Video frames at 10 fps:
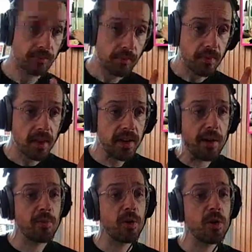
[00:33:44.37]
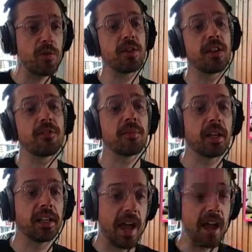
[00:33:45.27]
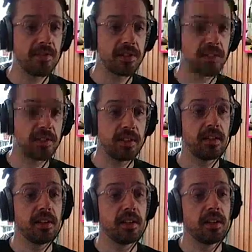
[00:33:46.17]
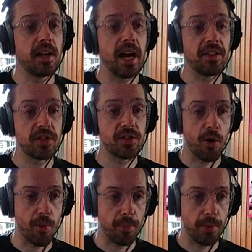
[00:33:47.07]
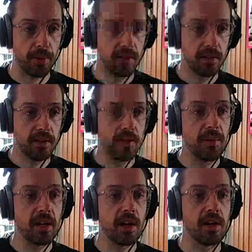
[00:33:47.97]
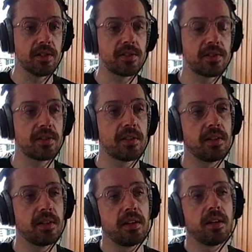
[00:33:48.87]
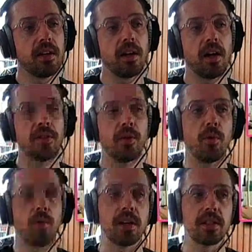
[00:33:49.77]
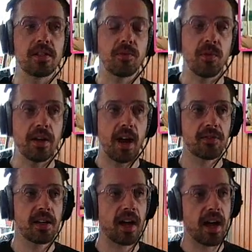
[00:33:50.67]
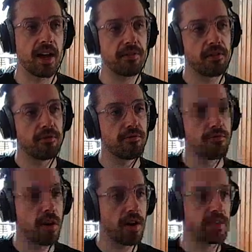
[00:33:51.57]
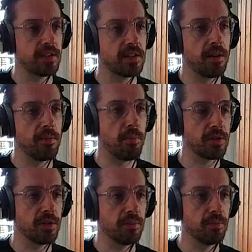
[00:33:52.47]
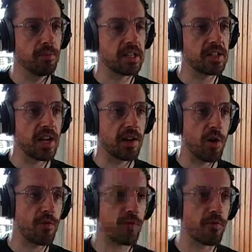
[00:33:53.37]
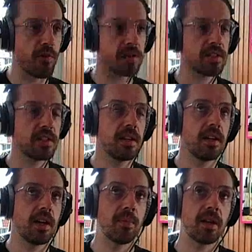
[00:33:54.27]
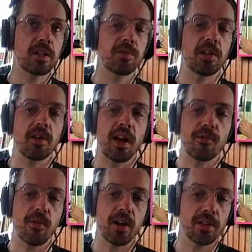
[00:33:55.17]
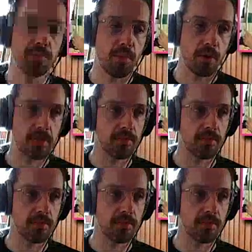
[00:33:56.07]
Now we're moving everything from the left and the top, because otherwise we'd have to have right and bottom and set overrides, and because we don't have right and bottom